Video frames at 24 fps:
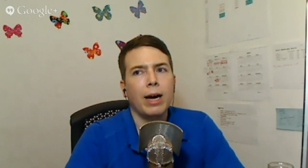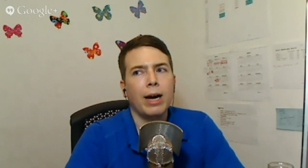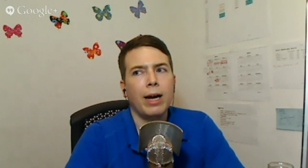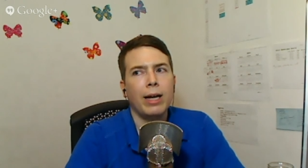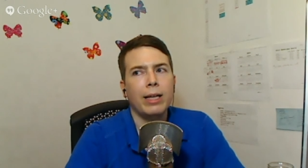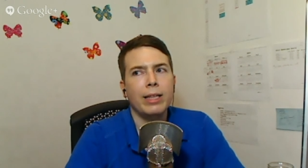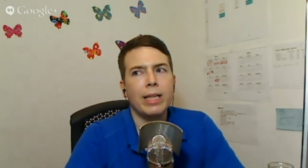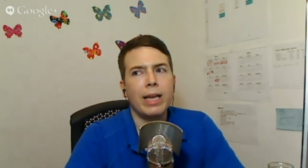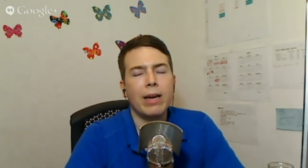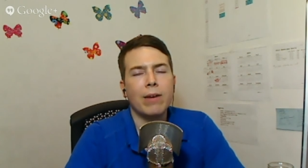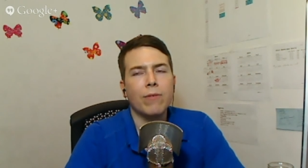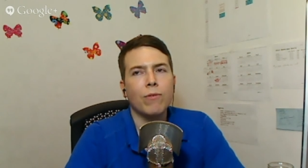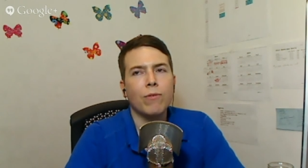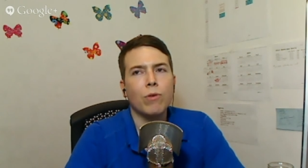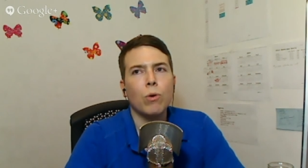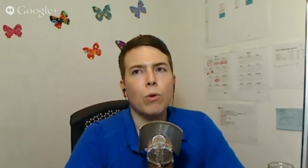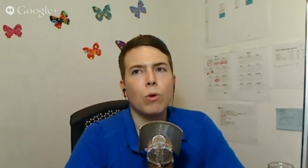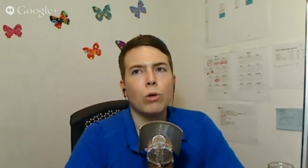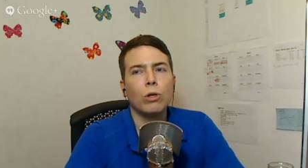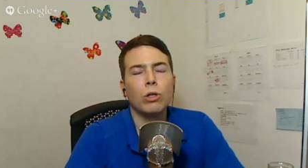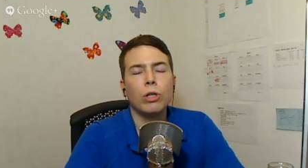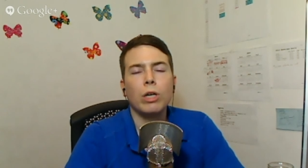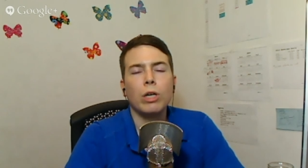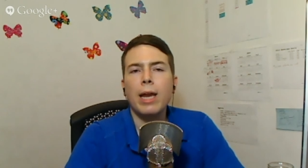of
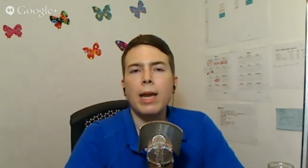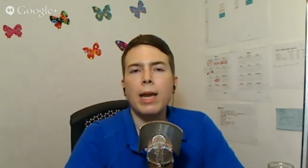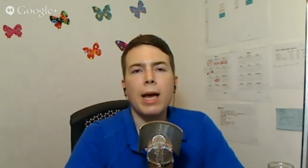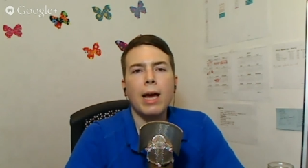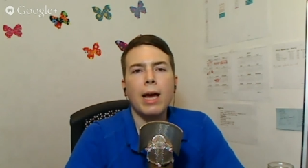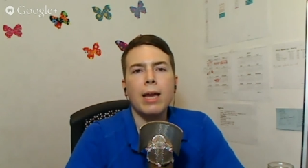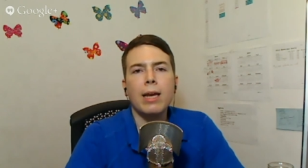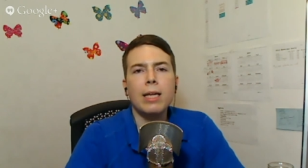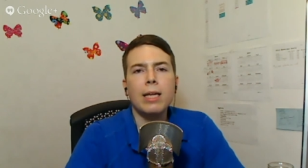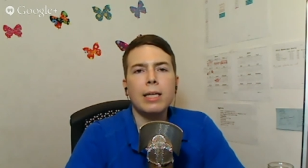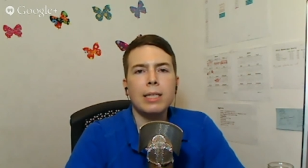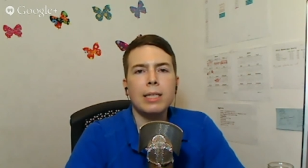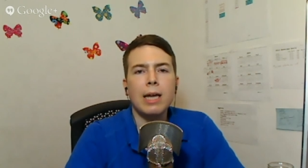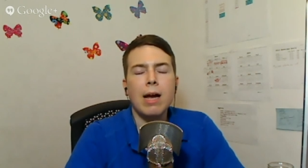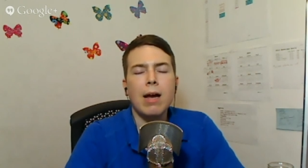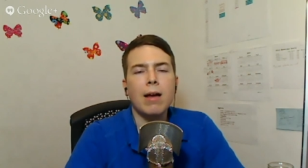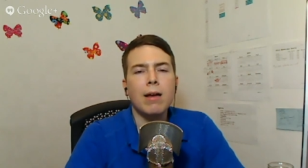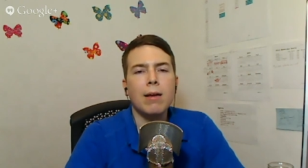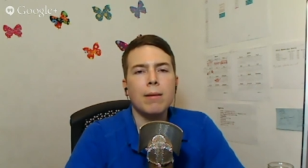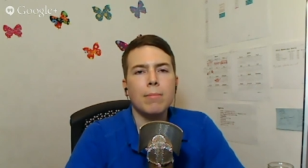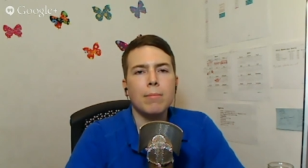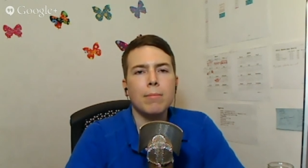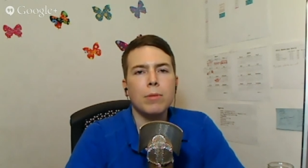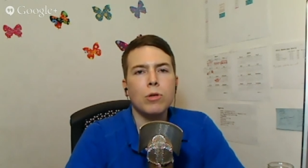course,
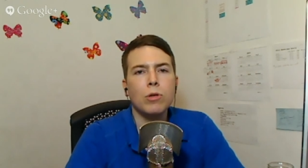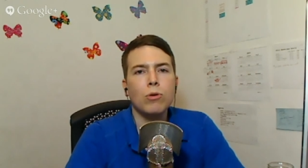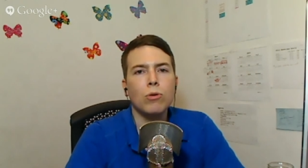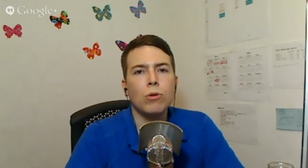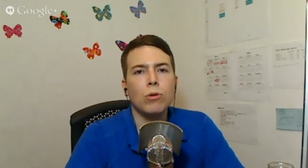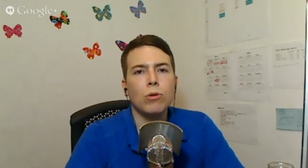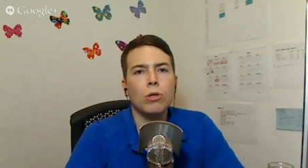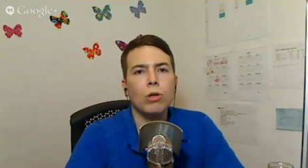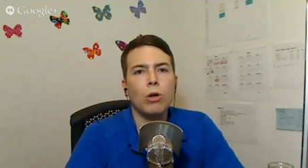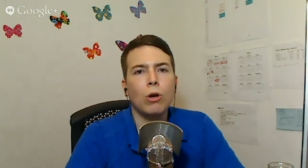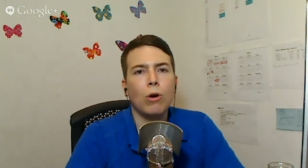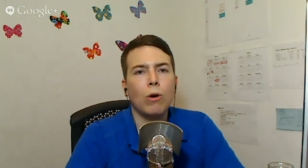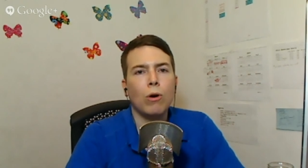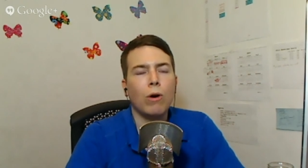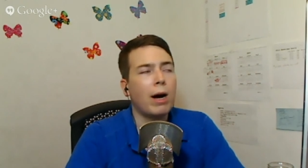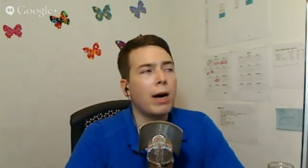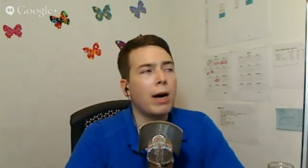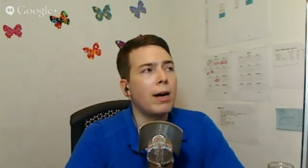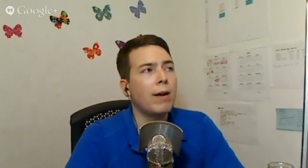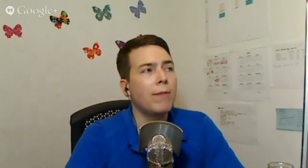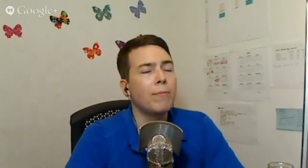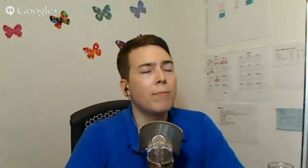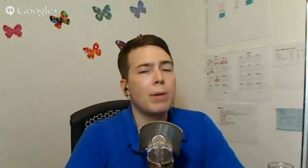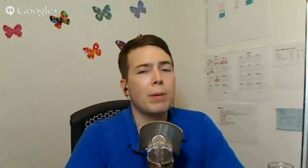anytime you know,
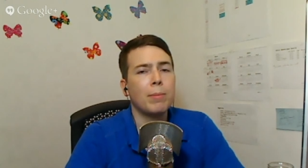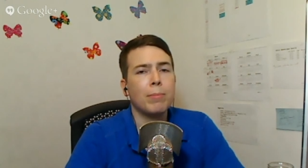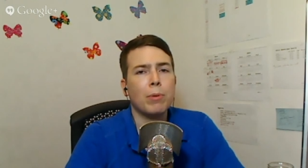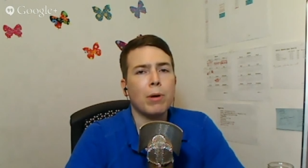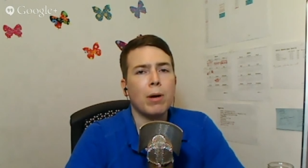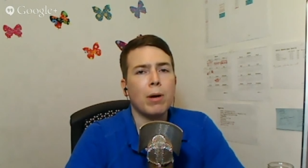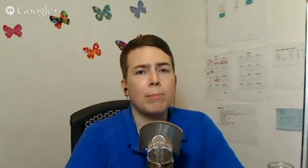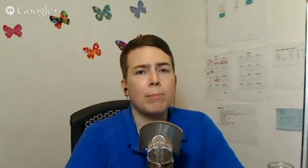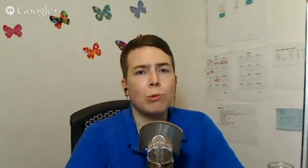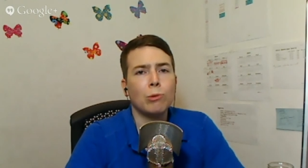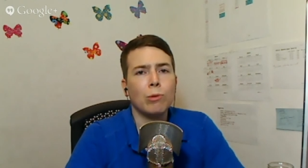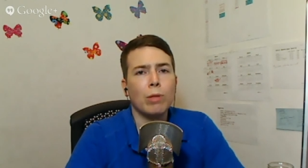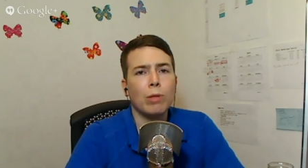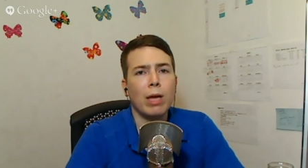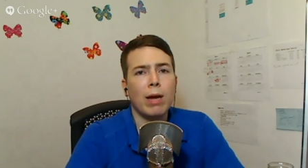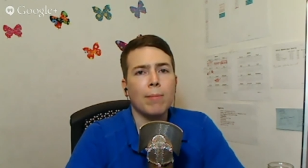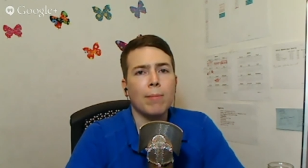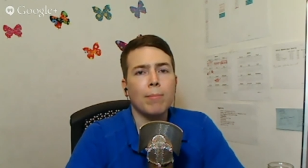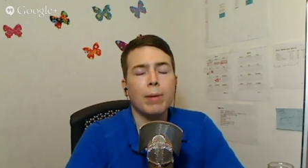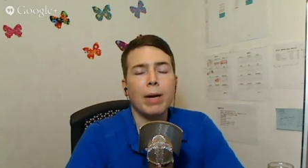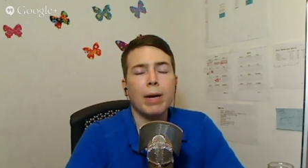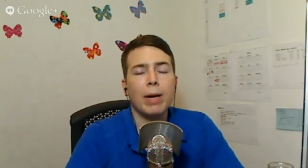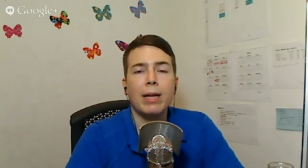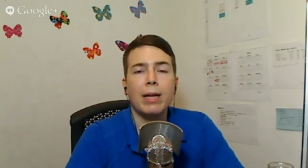I have my problems with
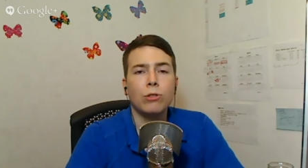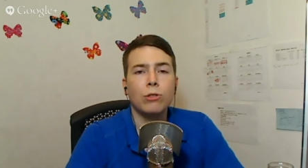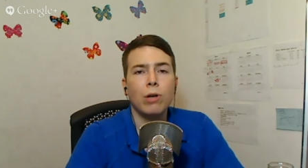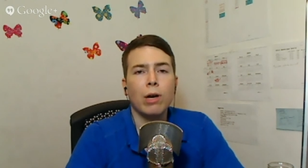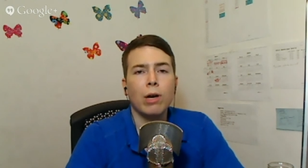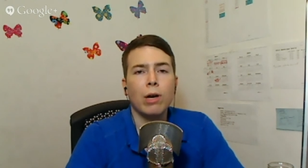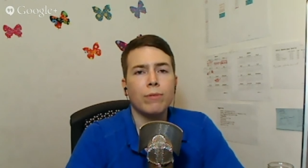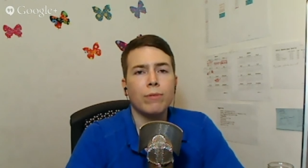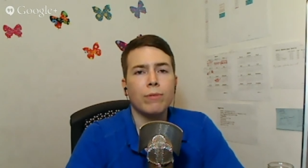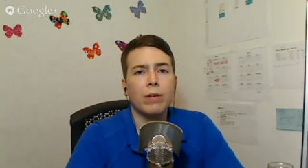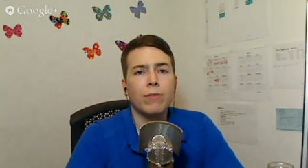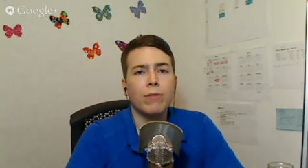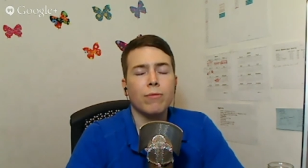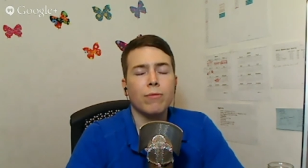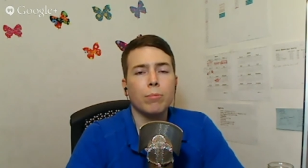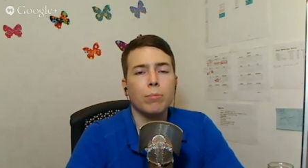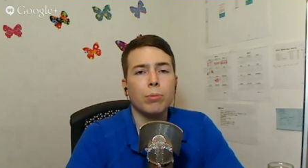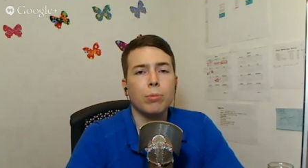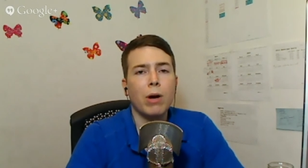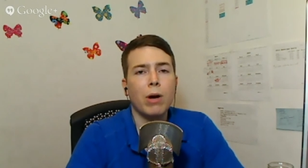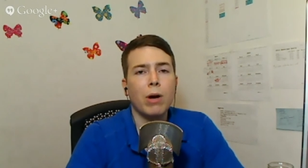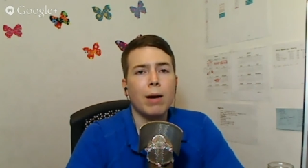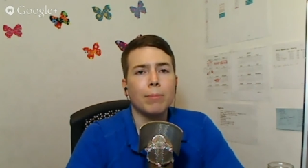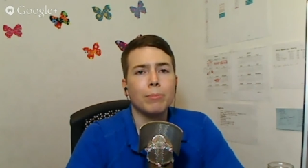Adam, but I do have to give him
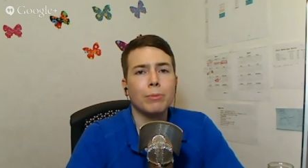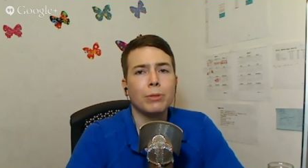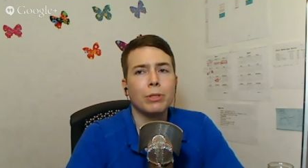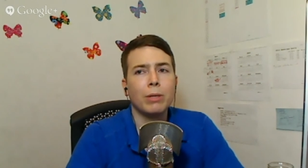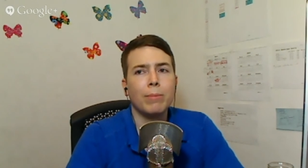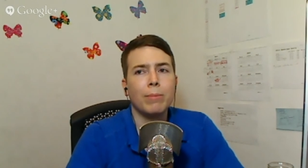props.